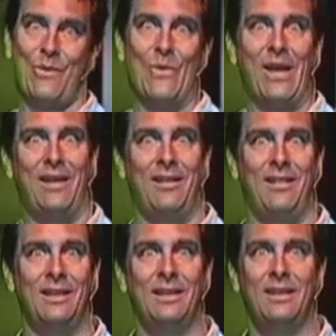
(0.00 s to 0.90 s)

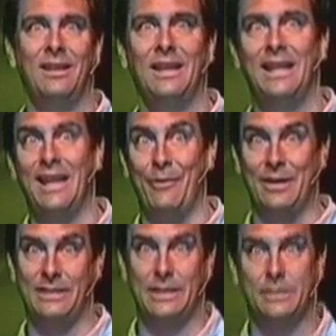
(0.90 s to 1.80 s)
Well, he
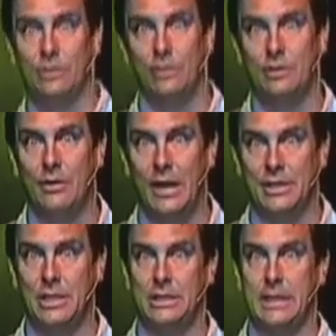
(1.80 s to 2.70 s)
wears these cool
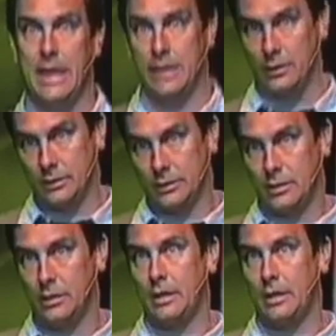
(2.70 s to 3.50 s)
Karachi sandals.